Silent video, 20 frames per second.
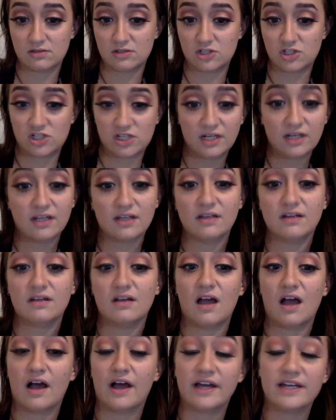cheating,
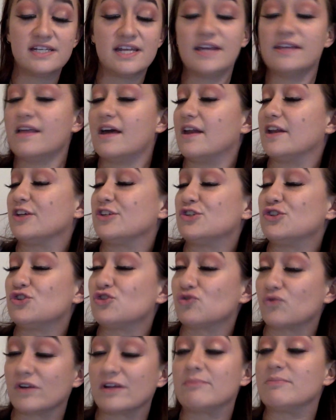I take that
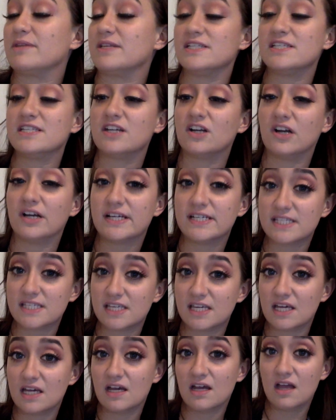extremely
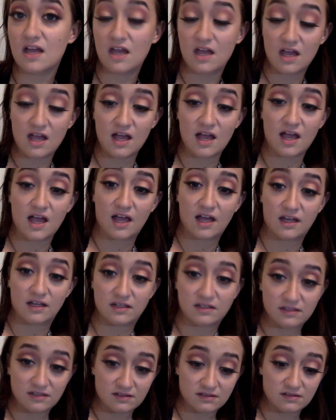seriously.
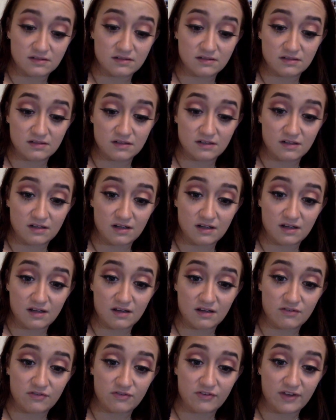And
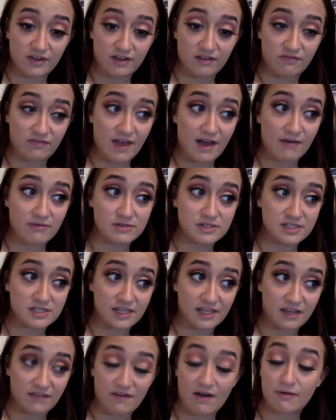if that was
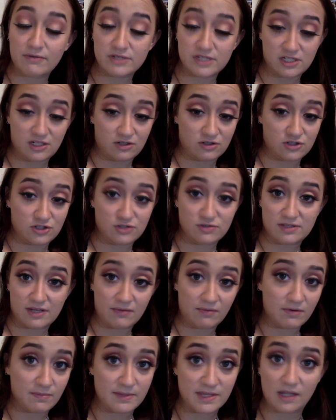like, if I was in your shoes,
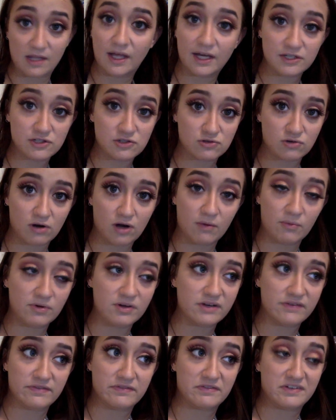that would have been the last straw. I
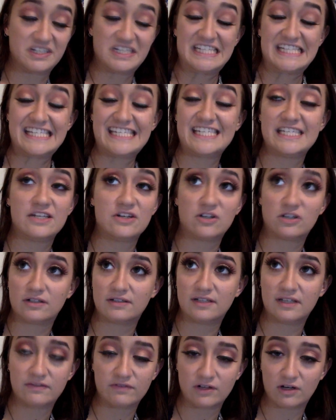wouldn't have even
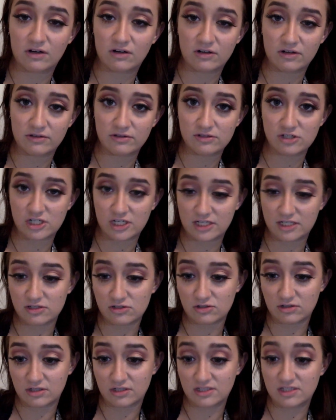considered giving her another
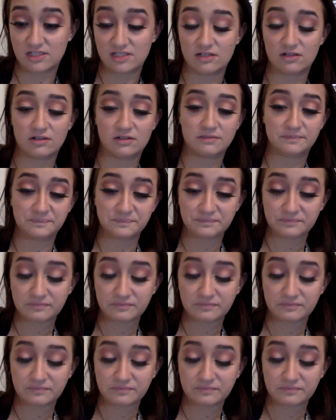chance or considered